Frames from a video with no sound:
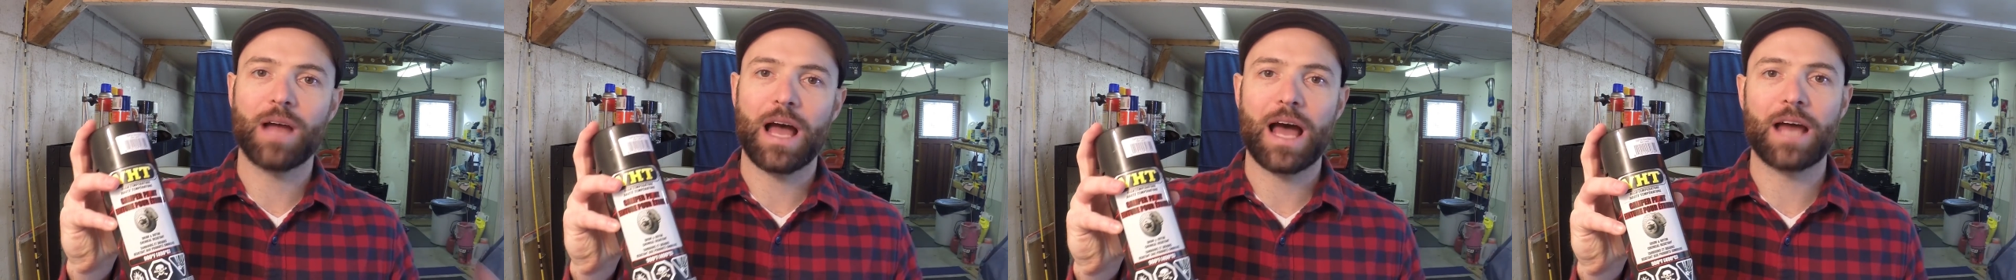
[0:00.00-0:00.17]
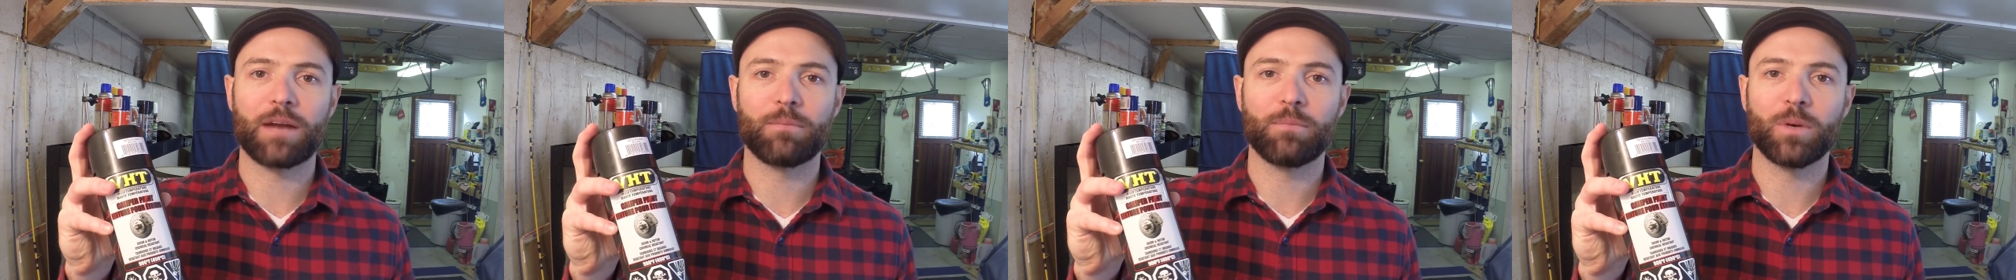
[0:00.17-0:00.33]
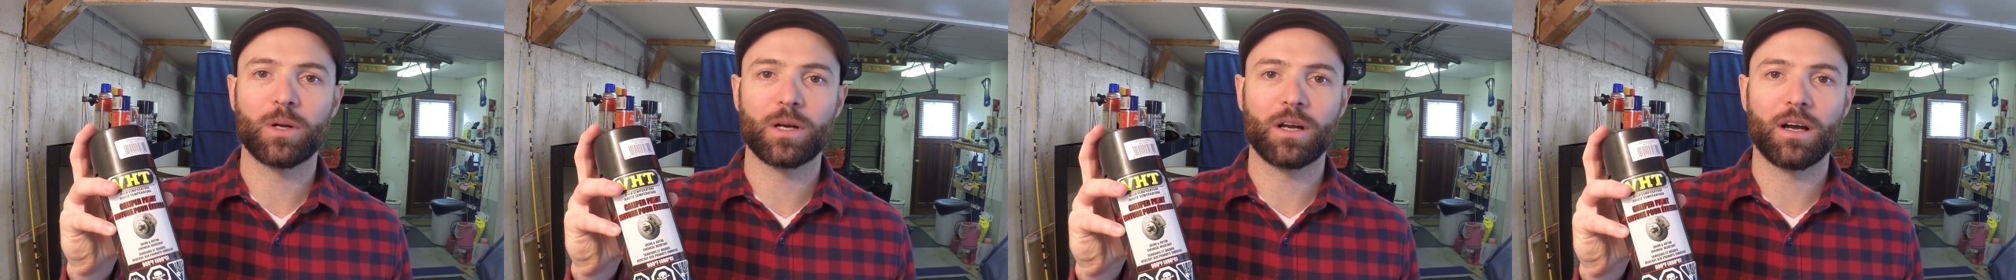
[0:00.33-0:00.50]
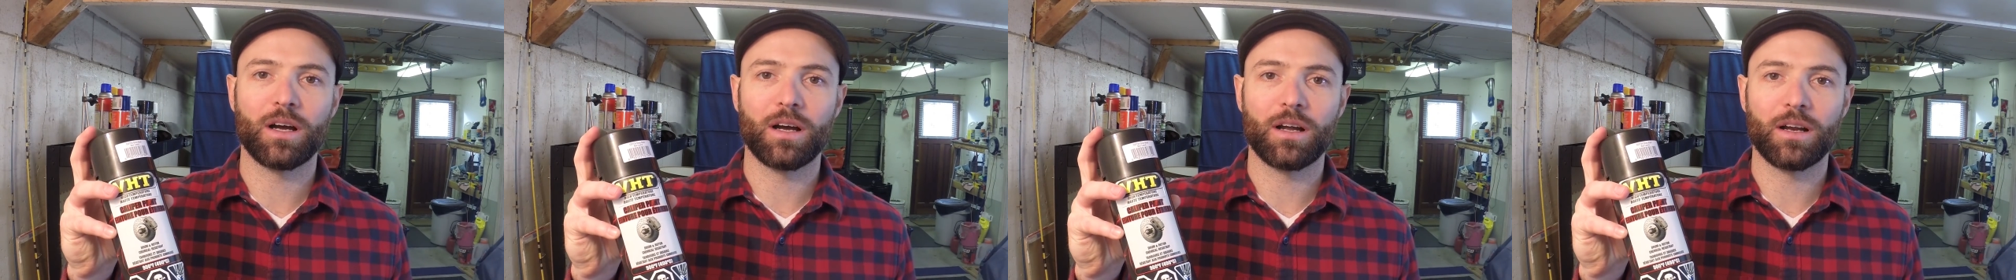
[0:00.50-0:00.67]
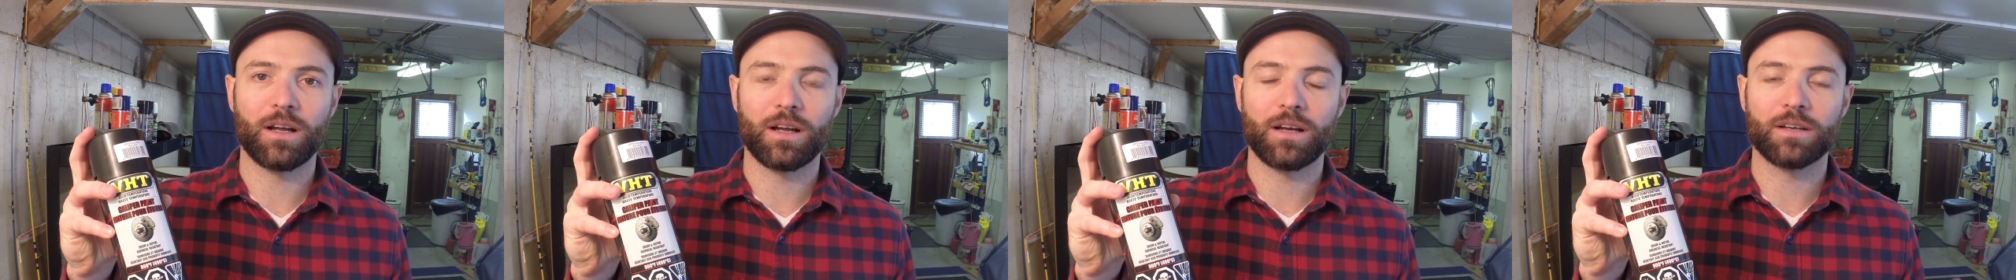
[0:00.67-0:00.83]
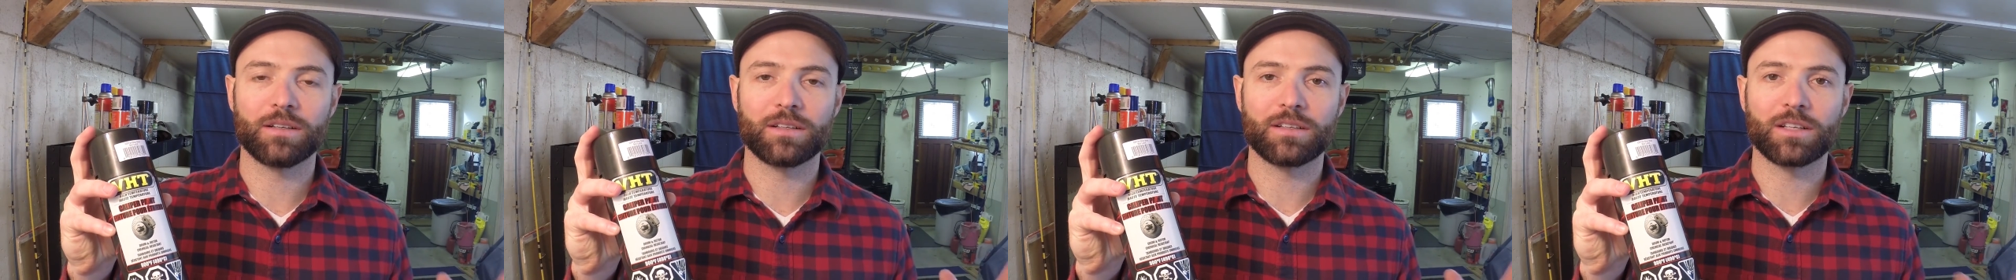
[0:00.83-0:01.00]
had to put
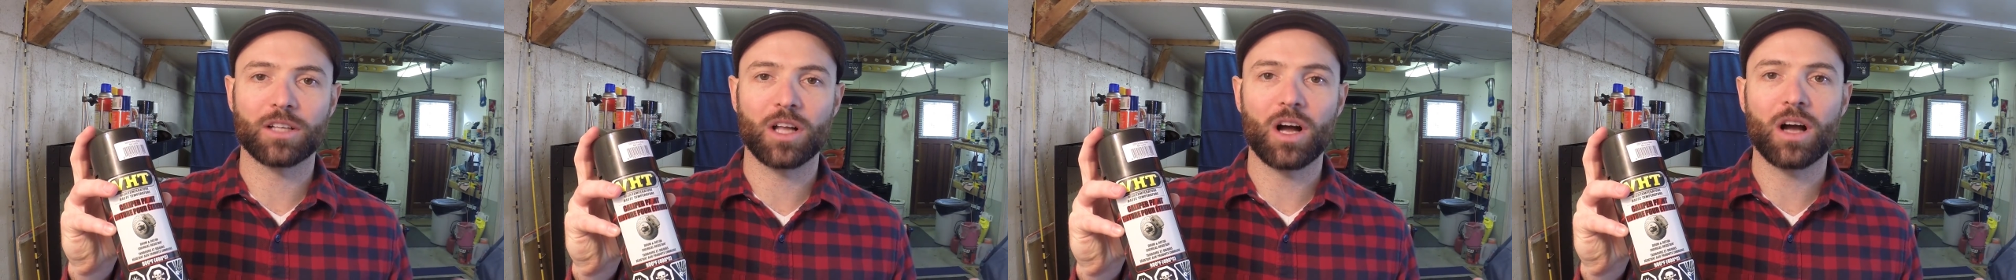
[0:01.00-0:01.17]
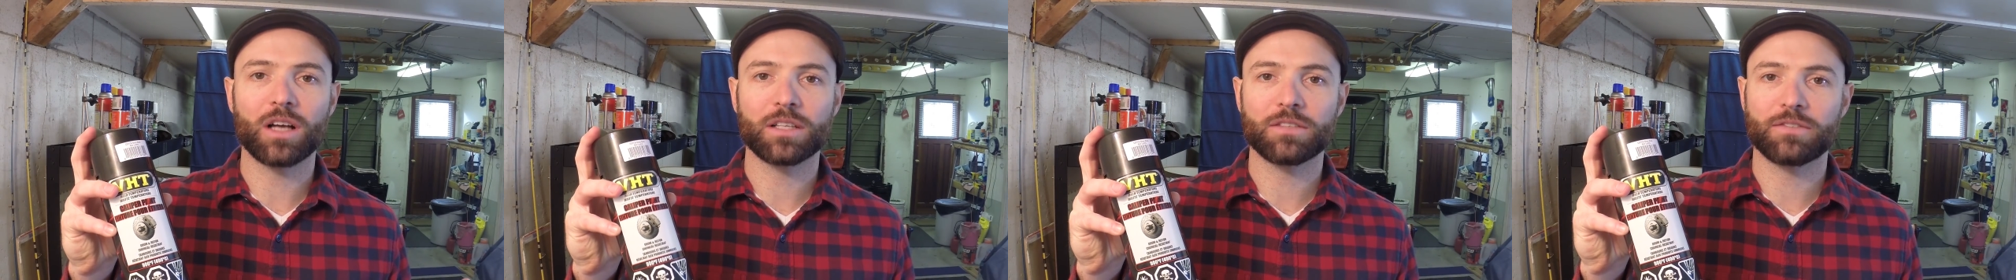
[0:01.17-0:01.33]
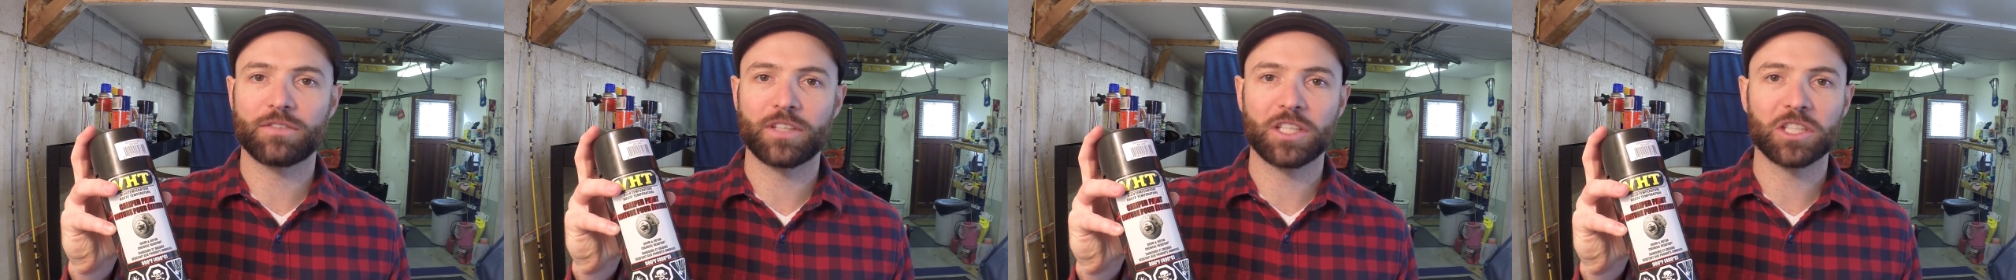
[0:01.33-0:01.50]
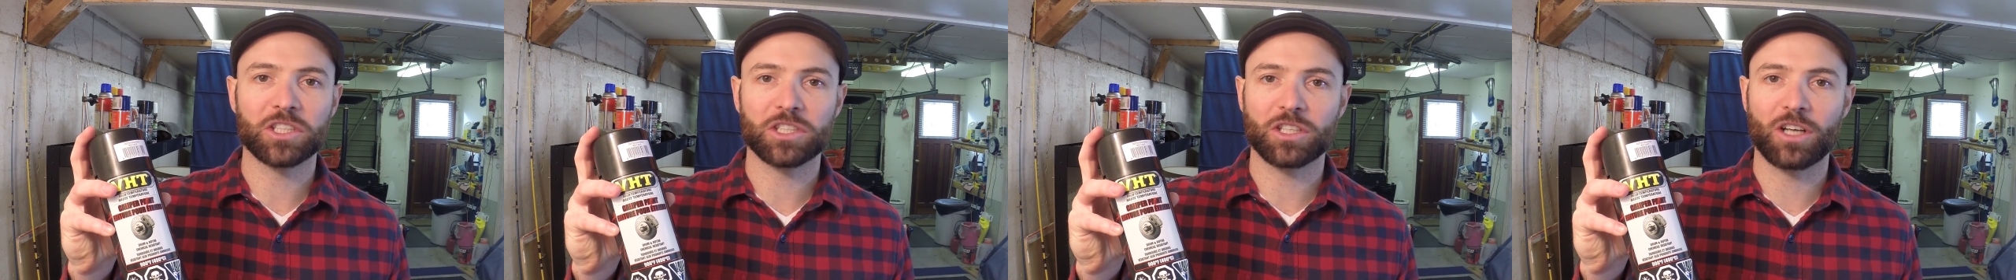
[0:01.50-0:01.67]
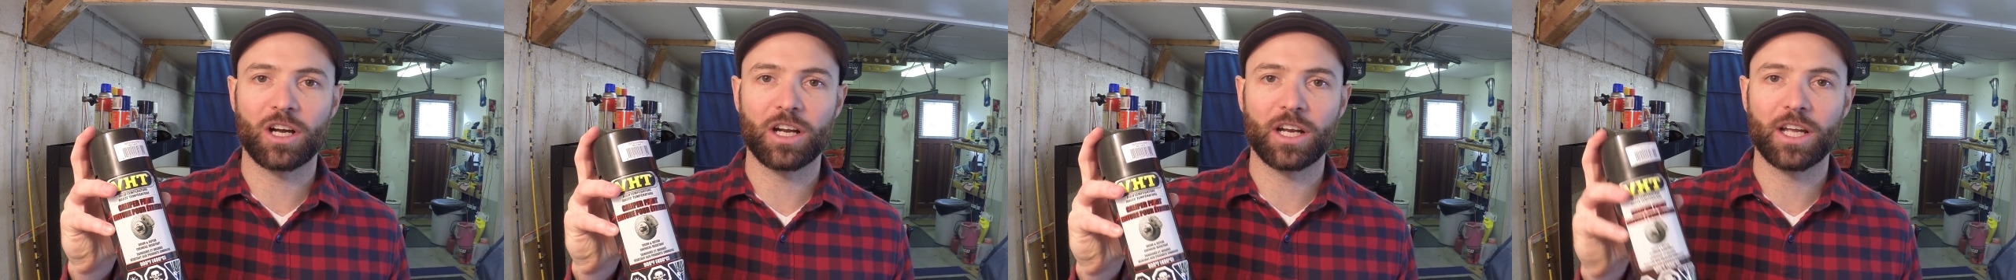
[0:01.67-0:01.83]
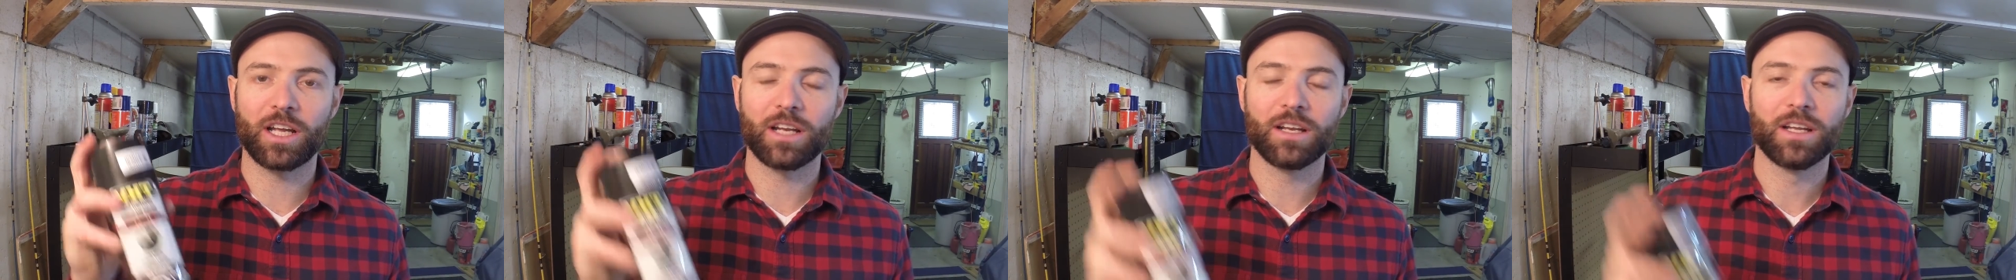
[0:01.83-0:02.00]
a gloss finish
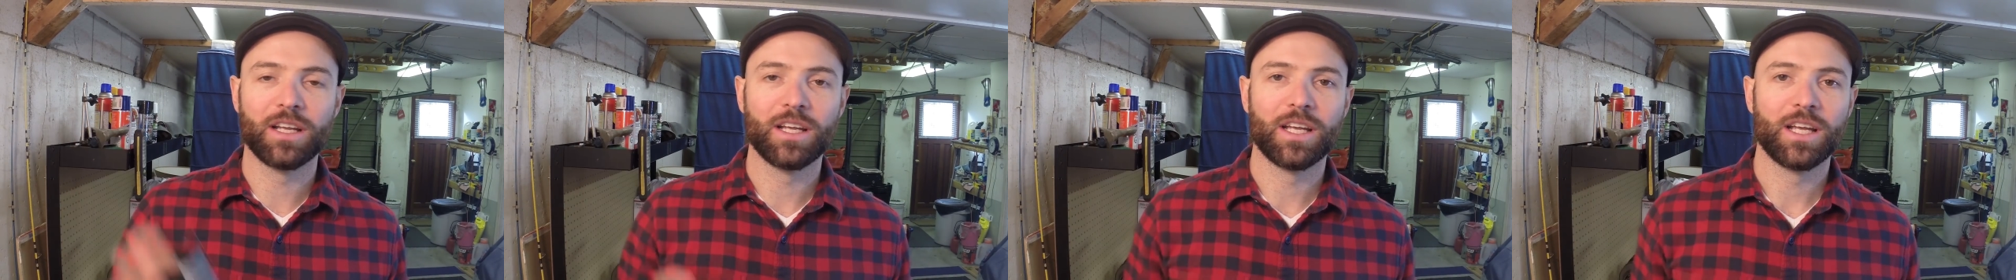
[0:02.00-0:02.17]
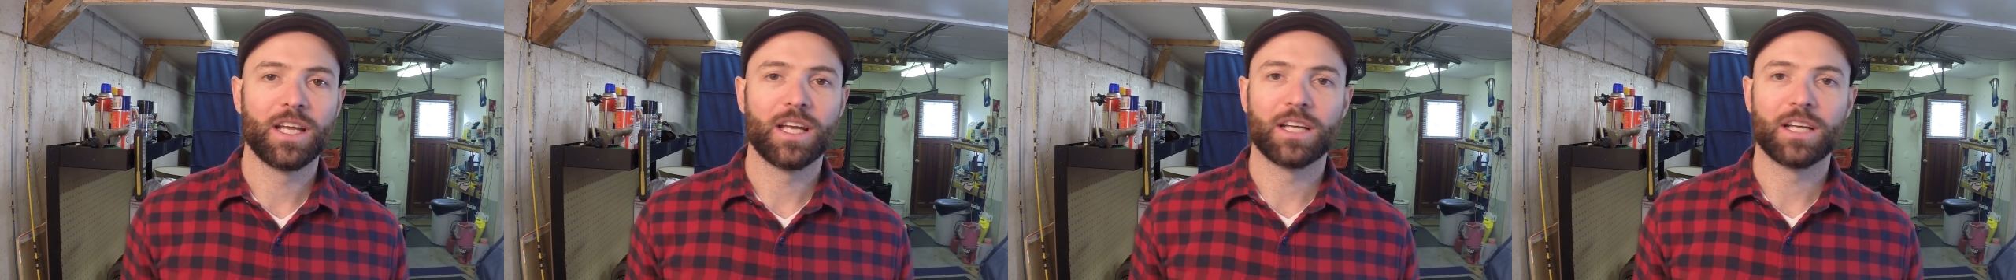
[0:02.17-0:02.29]
on it.